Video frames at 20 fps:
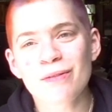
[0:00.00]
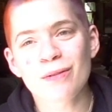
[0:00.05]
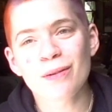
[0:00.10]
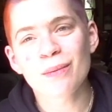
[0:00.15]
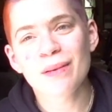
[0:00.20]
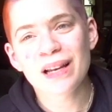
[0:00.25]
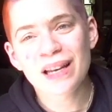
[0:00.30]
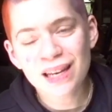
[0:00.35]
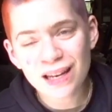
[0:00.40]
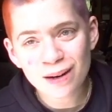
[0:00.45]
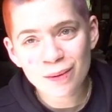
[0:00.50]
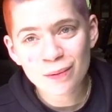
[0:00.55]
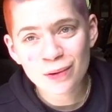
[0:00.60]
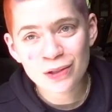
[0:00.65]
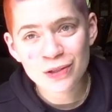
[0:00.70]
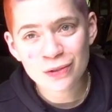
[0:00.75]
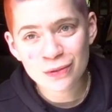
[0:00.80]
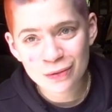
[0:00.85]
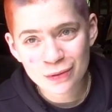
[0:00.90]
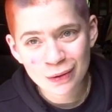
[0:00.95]
for my camera
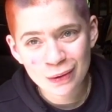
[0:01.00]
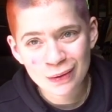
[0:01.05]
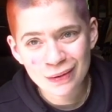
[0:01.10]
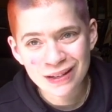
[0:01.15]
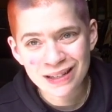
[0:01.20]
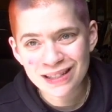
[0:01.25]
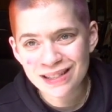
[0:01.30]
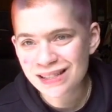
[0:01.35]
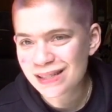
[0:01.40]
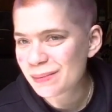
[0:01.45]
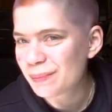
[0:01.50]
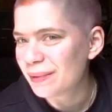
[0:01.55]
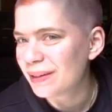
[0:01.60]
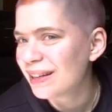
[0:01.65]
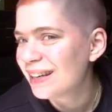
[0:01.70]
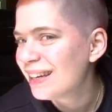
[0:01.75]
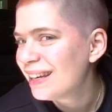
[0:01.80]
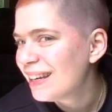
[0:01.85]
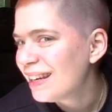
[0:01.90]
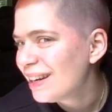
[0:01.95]
to focus,
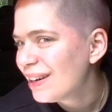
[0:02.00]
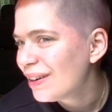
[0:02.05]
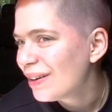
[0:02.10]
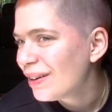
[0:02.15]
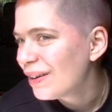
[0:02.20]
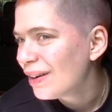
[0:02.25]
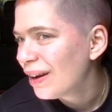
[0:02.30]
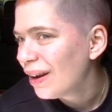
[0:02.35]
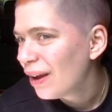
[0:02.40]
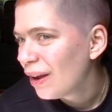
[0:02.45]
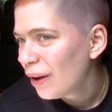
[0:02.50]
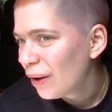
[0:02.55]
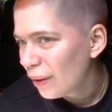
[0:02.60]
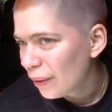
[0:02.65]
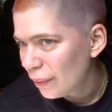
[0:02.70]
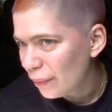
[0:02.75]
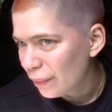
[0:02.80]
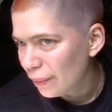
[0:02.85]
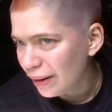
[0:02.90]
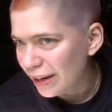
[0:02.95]
but here
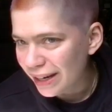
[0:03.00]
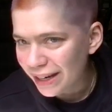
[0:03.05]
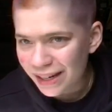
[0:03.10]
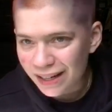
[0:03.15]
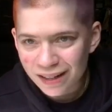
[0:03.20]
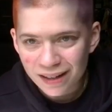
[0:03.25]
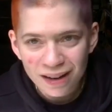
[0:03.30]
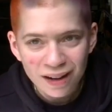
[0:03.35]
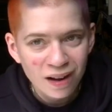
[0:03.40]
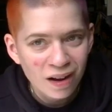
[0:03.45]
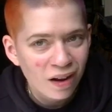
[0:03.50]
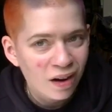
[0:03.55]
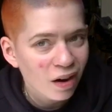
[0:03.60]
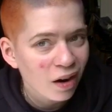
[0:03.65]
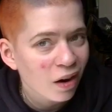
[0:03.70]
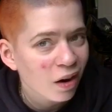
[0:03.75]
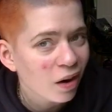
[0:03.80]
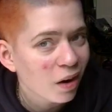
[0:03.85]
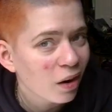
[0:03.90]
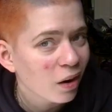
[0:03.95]
we
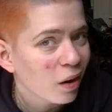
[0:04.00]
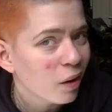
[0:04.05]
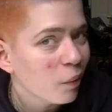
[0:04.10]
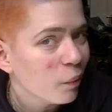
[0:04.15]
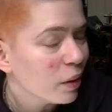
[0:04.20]
are.